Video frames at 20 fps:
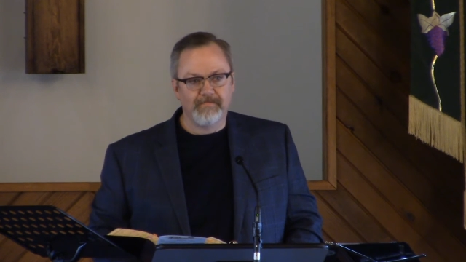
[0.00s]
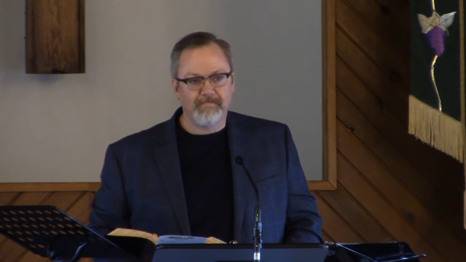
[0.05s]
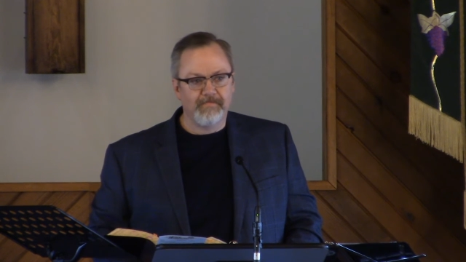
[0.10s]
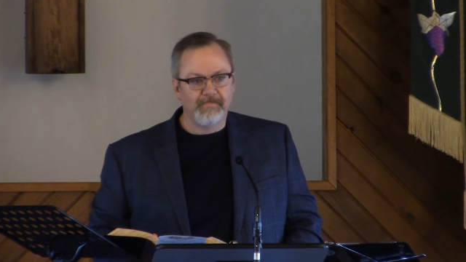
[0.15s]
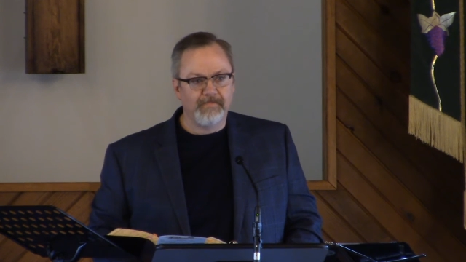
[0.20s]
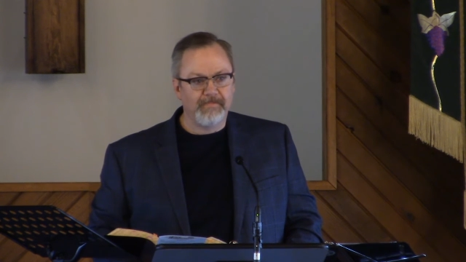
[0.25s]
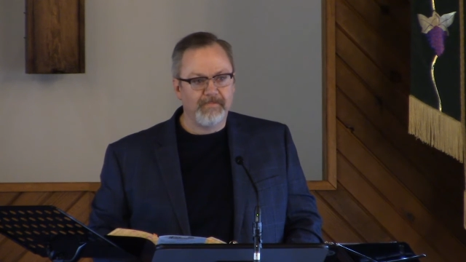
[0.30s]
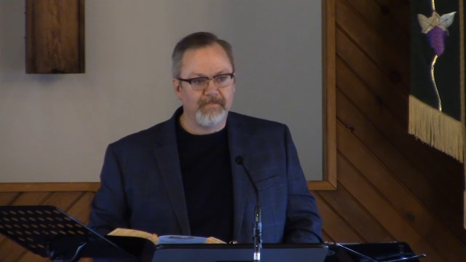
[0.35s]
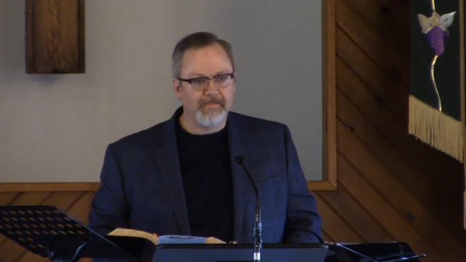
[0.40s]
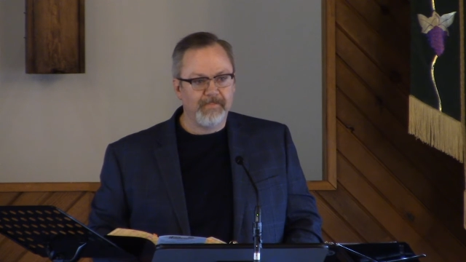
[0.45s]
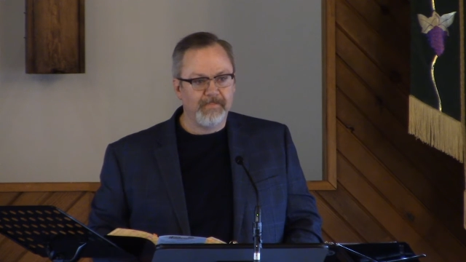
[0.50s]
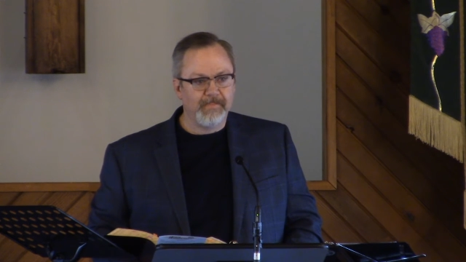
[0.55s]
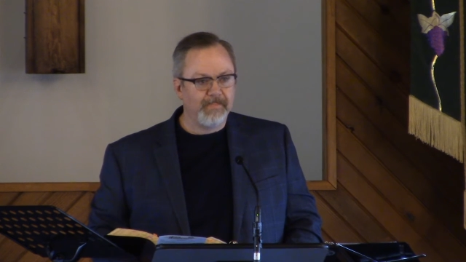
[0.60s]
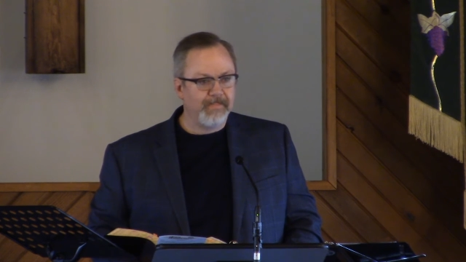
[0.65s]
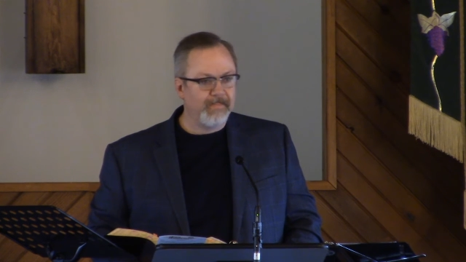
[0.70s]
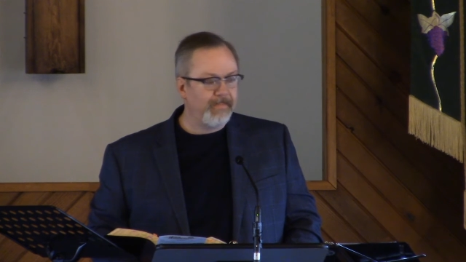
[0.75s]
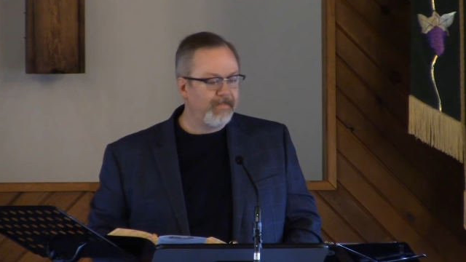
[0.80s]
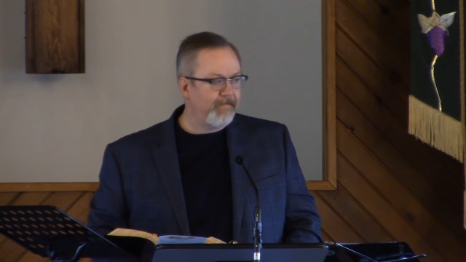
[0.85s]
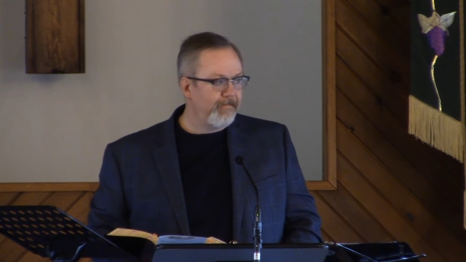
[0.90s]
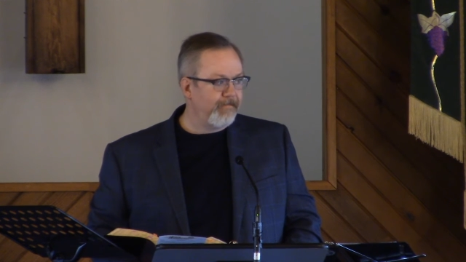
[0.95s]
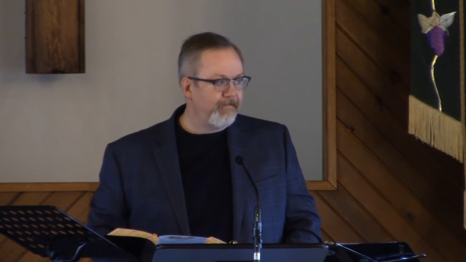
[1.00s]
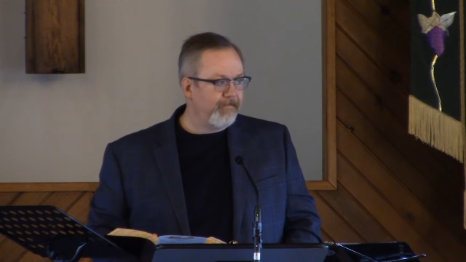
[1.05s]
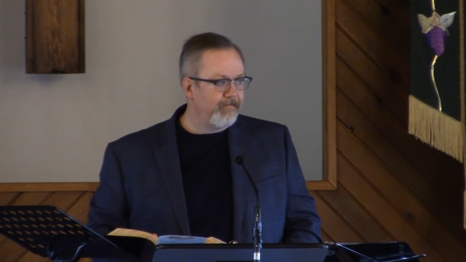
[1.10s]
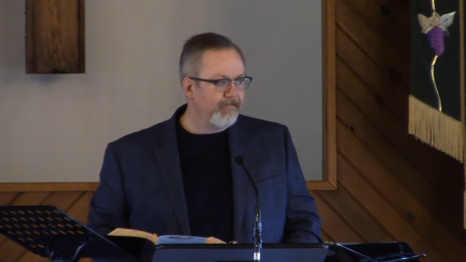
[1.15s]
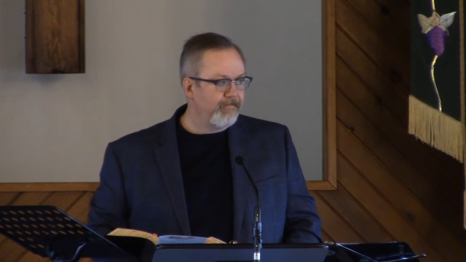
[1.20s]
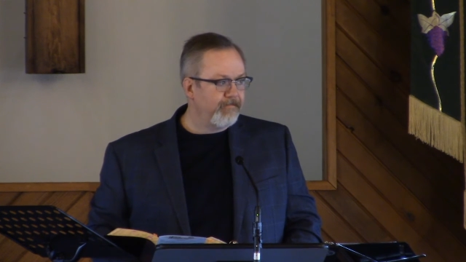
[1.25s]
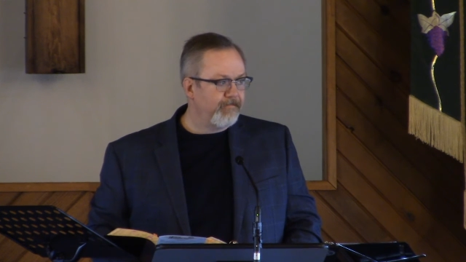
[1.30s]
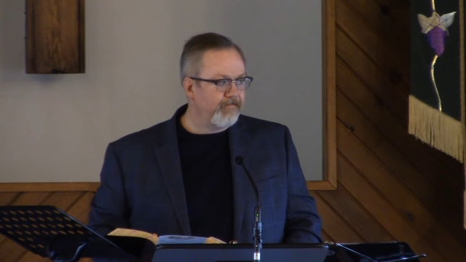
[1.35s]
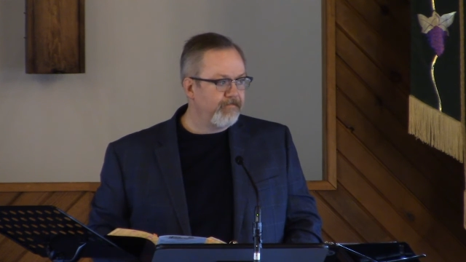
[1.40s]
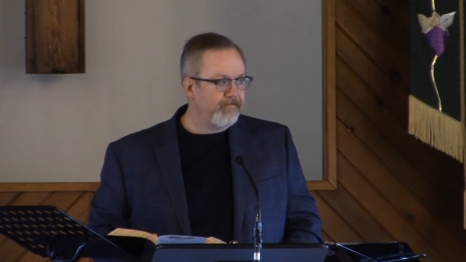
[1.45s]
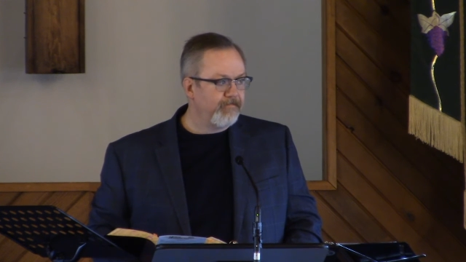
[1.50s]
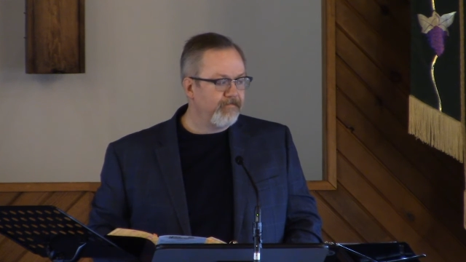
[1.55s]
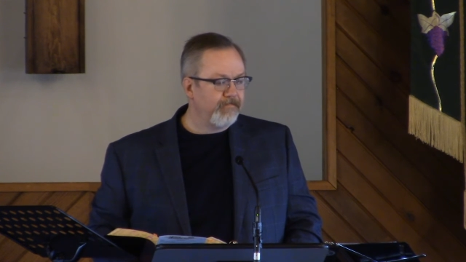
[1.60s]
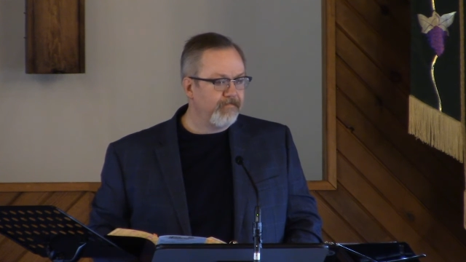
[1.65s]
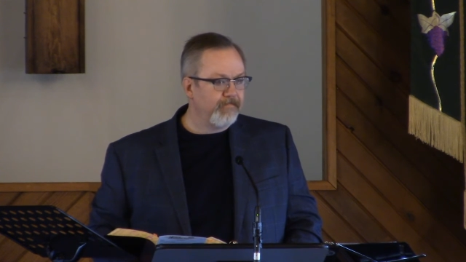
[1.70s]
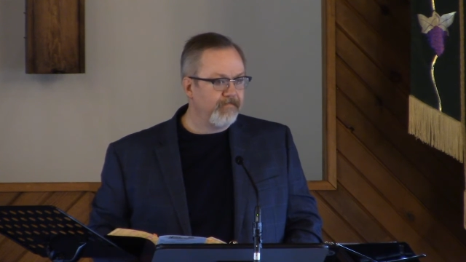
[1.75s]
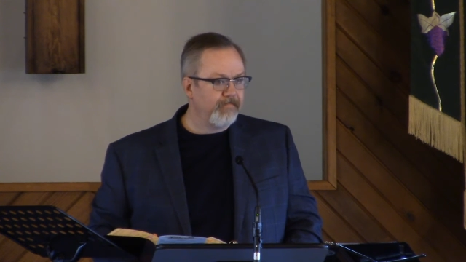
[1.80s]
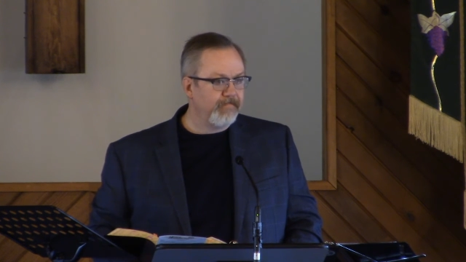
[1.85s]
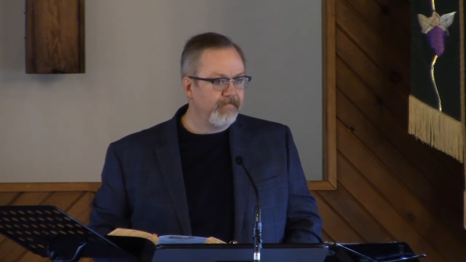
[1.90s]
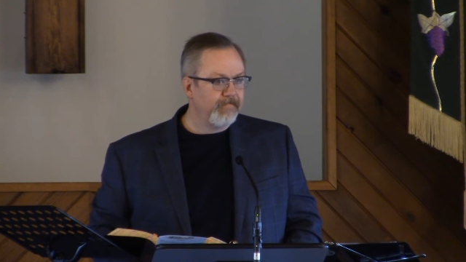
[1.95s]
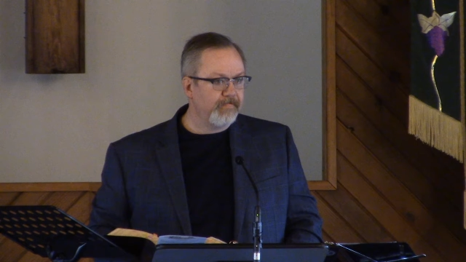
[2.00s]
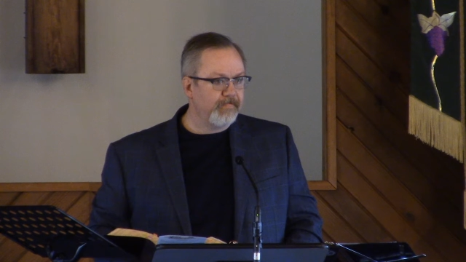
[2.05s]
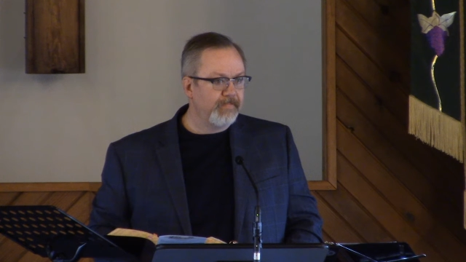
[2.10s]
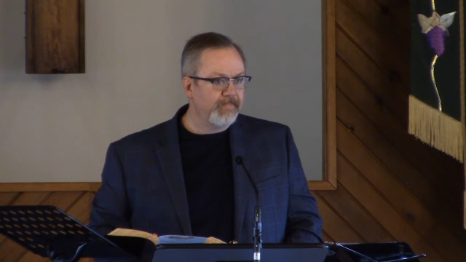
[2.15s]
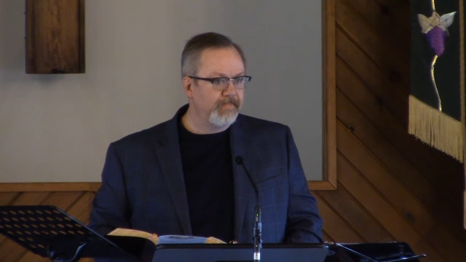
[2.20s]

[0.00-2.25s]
(silence)